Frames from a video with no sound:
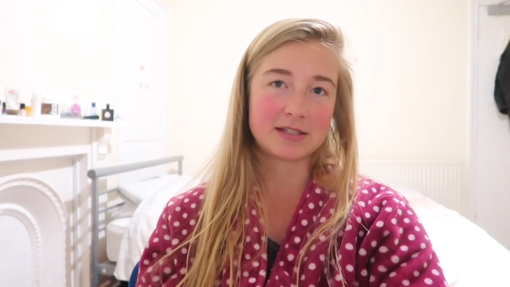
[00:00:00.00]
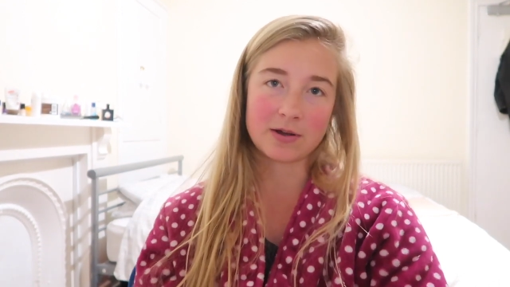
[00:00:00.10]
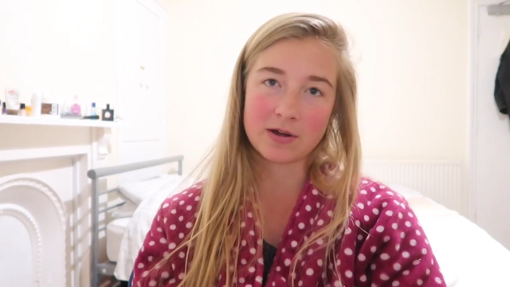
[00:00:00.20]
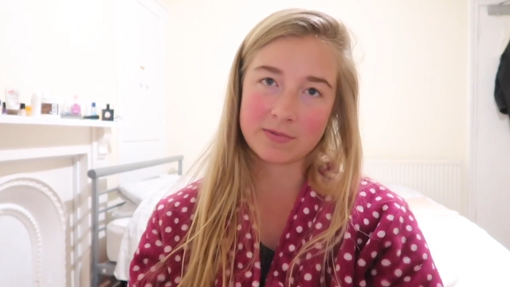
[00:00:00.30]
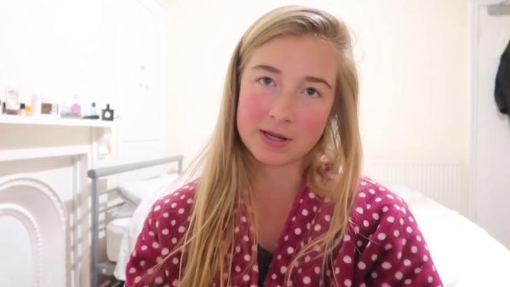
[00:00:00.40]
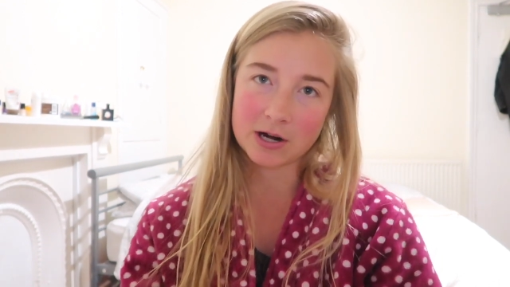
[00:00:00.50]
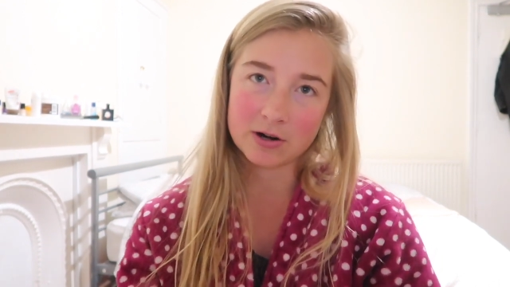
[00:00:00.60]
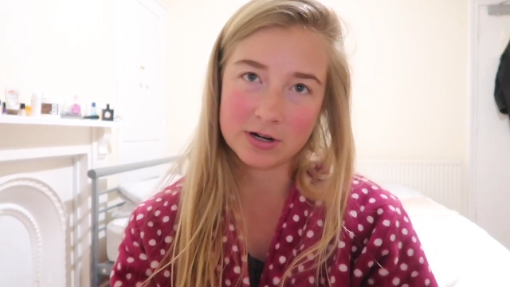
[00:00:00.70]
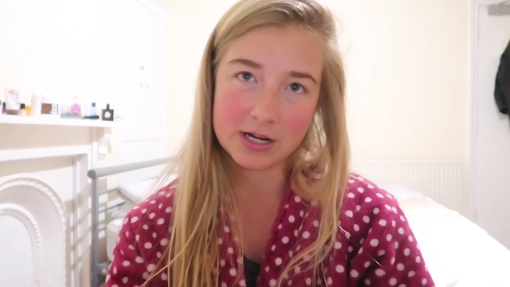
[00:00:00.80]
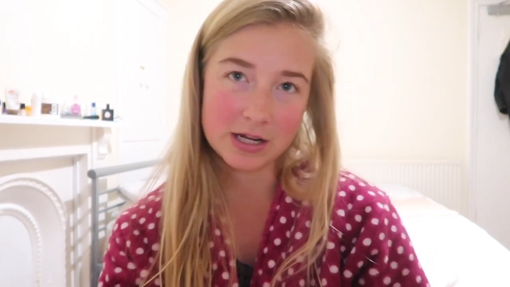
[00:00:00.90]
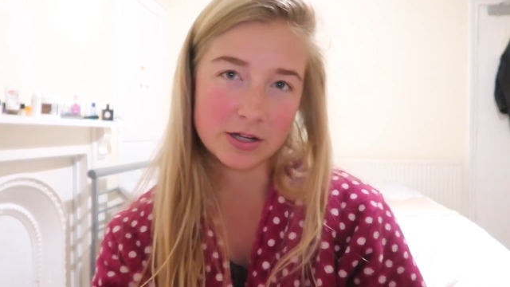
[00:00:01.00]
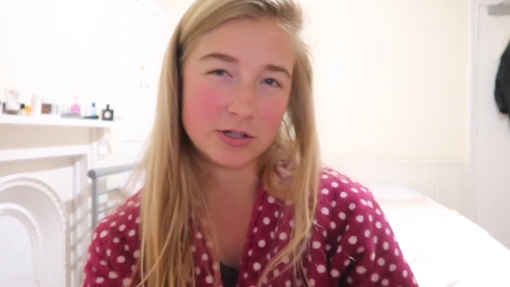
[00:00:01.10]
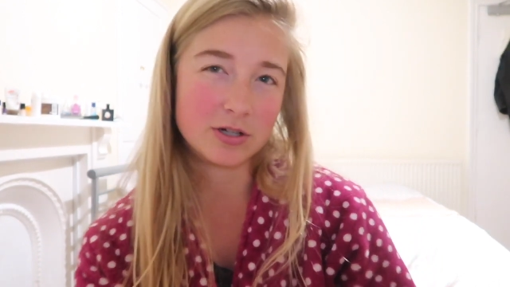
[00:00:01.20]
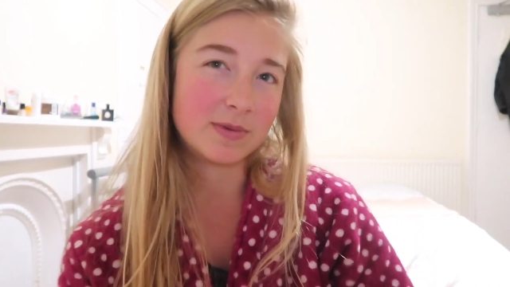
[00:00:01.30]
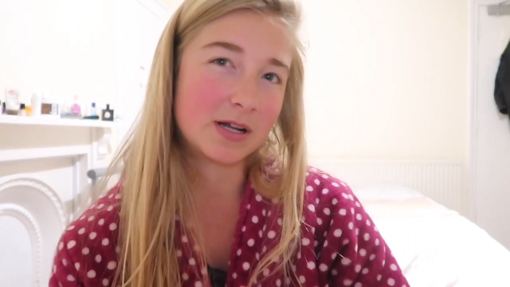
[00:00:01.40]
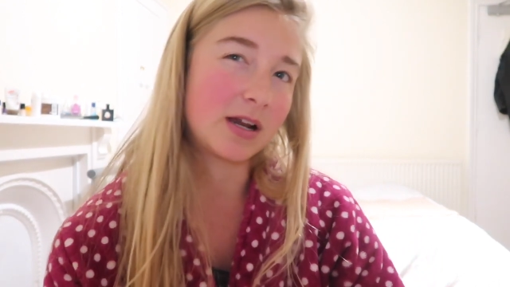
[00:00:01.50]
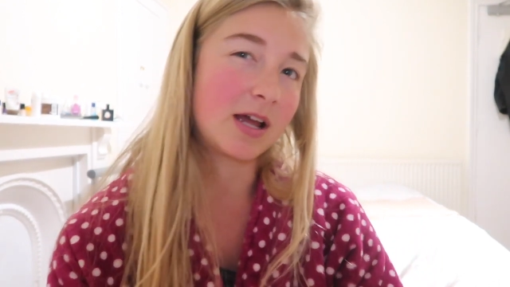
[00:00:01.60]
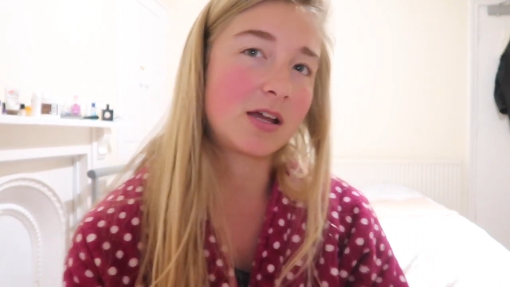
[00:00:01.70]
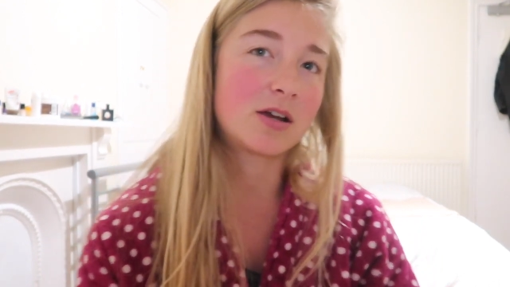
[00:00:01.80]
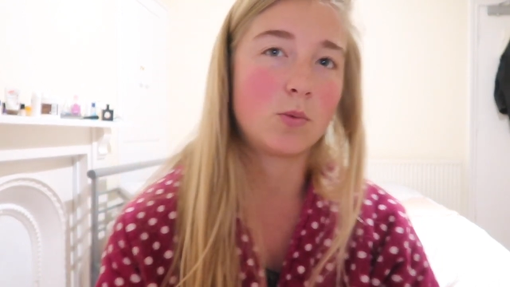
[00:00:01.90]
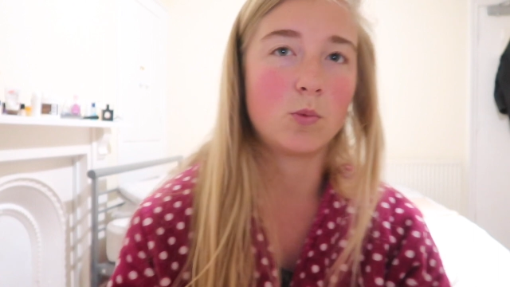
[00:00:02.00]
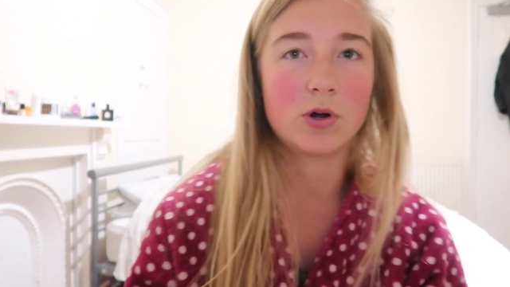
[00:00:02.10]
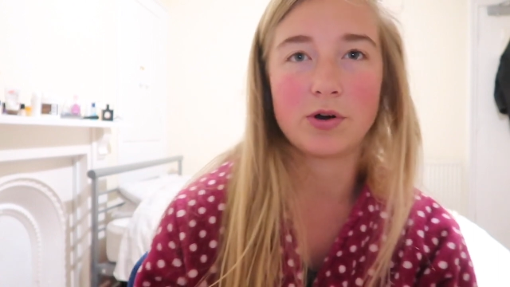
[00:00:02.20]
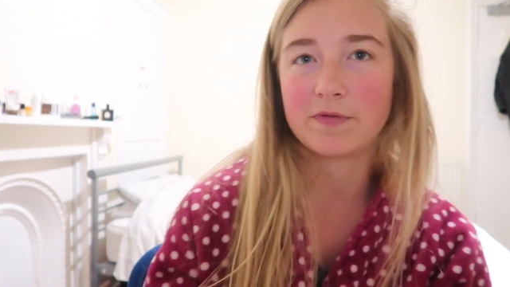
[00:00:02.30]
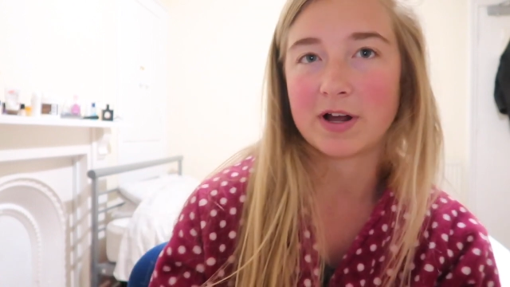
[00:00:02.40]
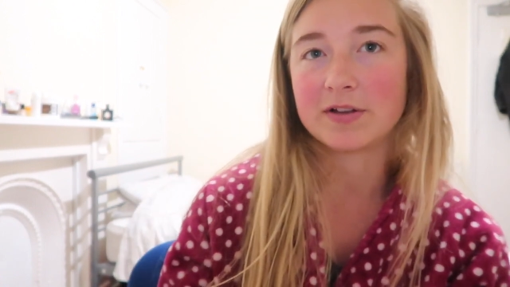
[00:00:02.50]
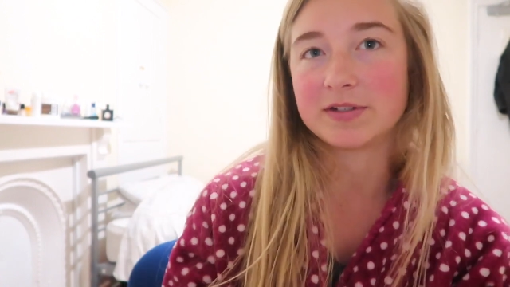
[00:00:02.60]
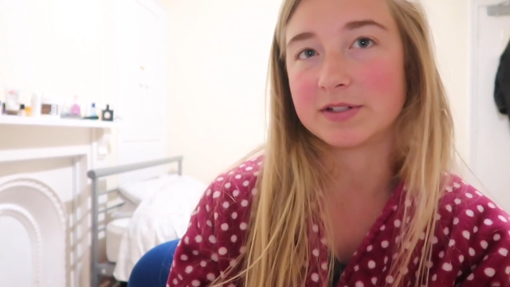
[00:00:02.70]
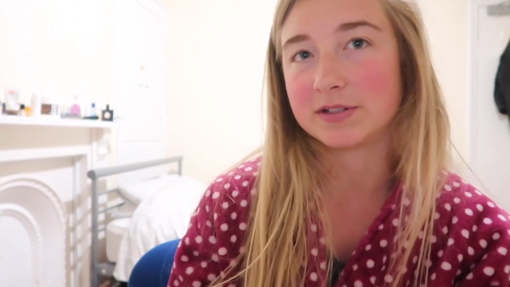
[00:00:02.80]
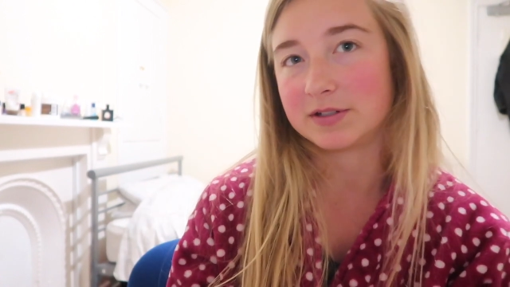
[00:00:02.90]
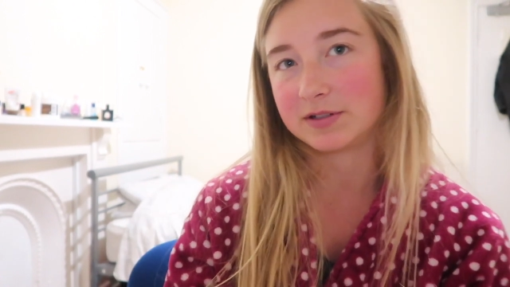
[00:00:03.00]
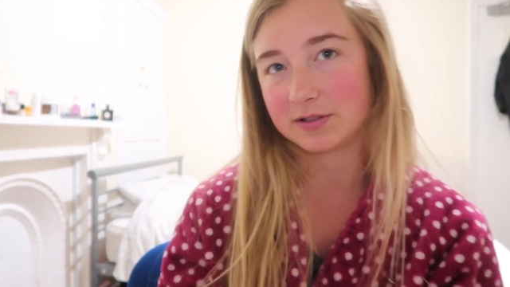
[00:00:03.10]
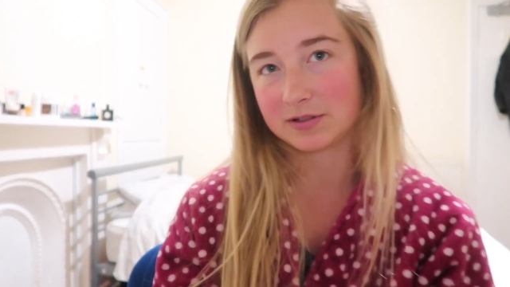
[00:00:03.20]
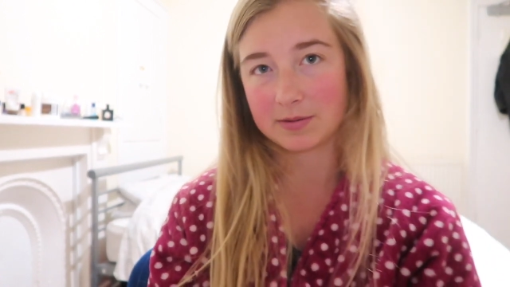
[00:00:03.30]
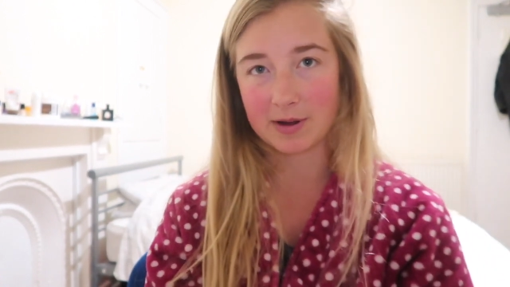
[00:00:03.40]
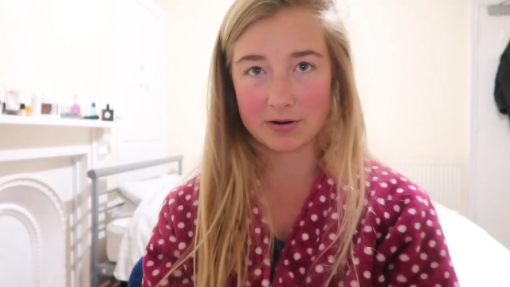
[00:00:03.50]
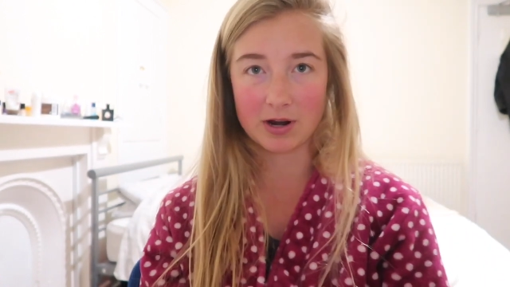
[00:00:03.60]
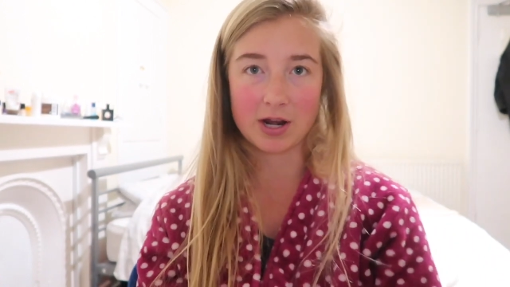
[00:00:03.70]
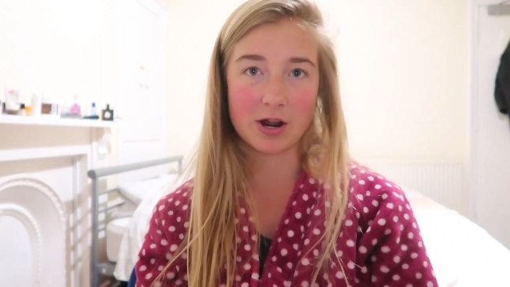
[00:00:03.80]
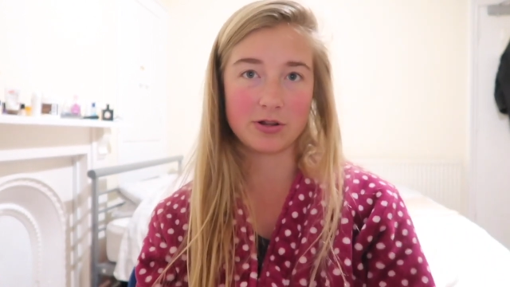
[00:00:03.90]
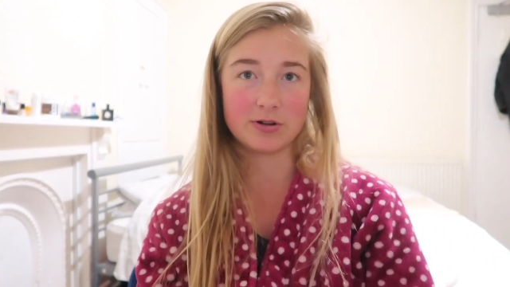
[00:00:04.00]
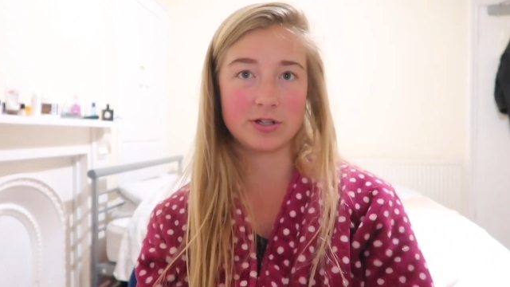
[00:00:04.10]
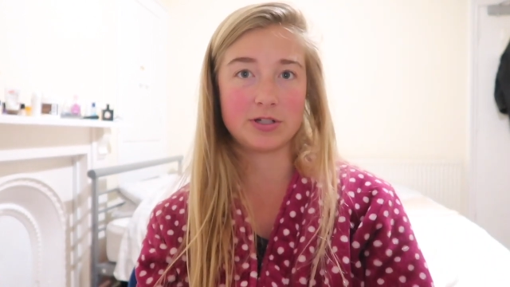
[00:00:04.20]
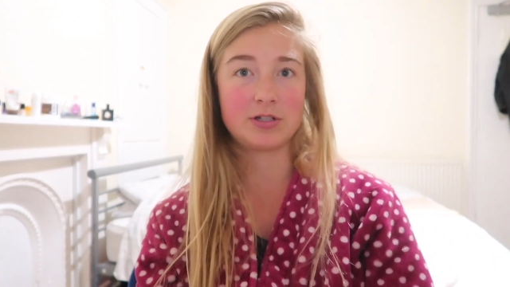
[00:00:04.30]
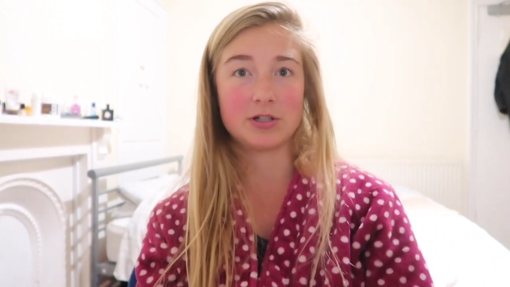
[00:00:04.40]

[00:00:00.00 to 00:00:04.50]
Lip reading: So I've been currently consuming like about 900